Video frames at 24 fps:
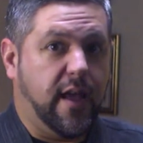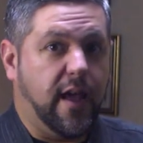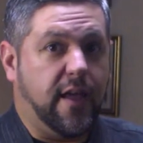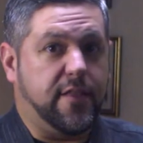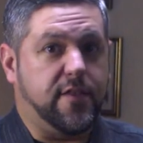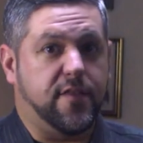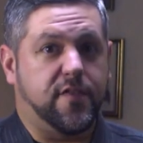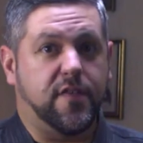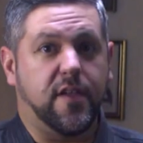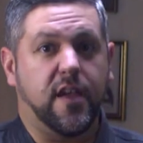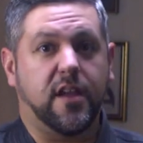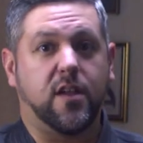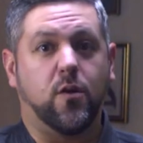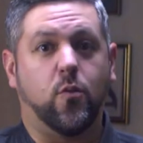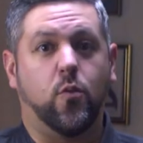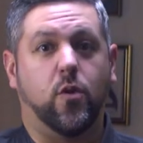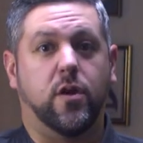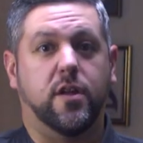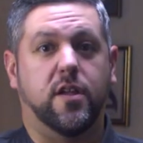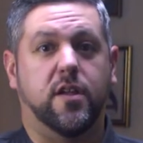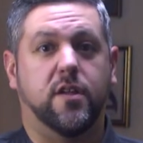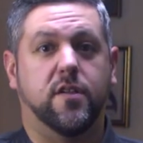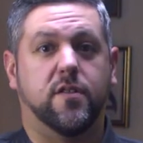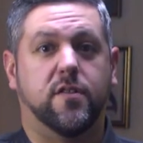and the second
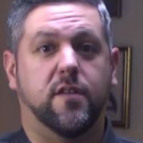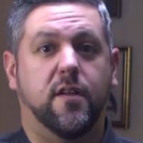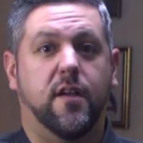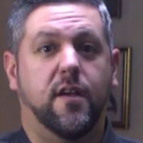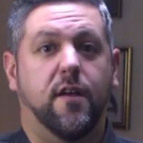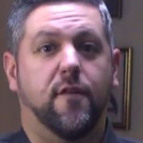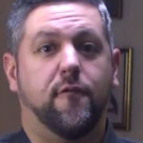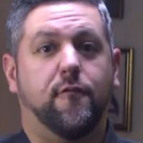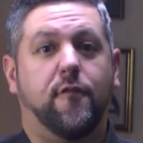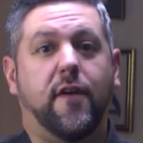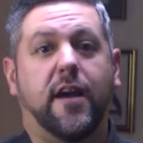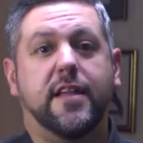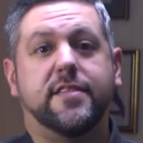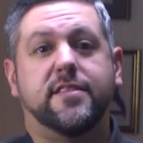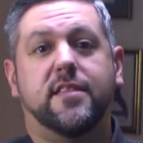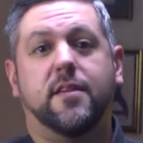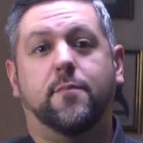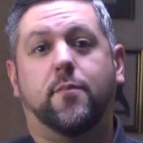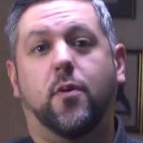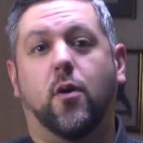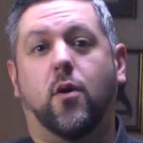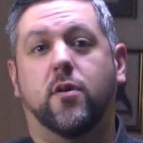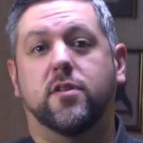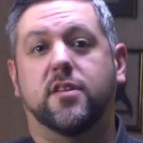one is fight the
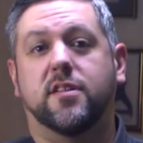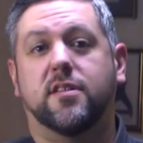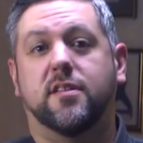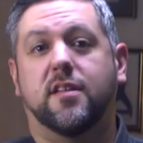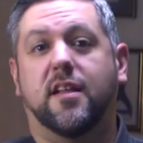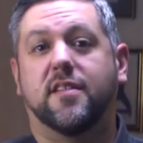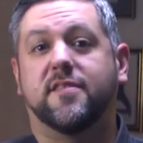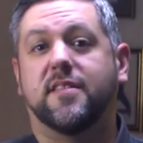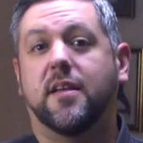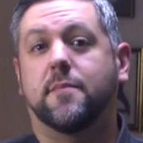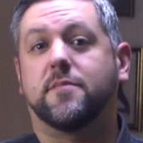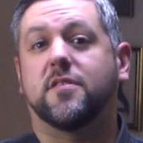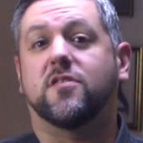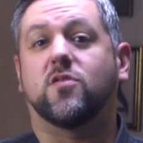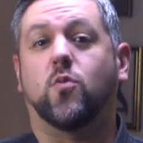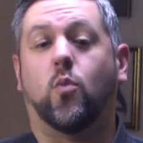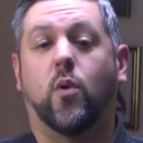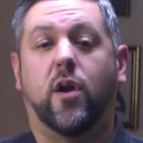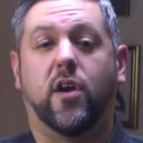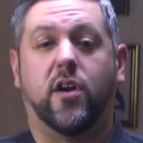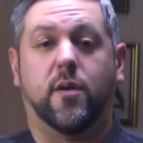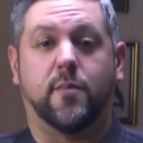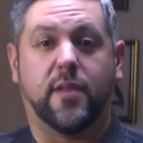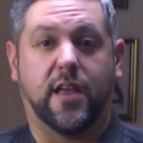opponent attempting to
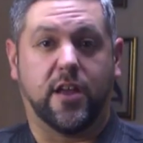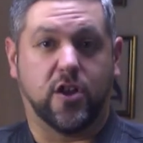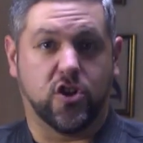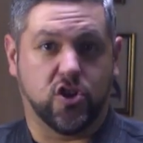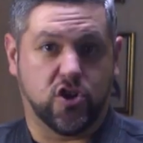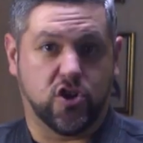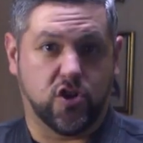wear him like a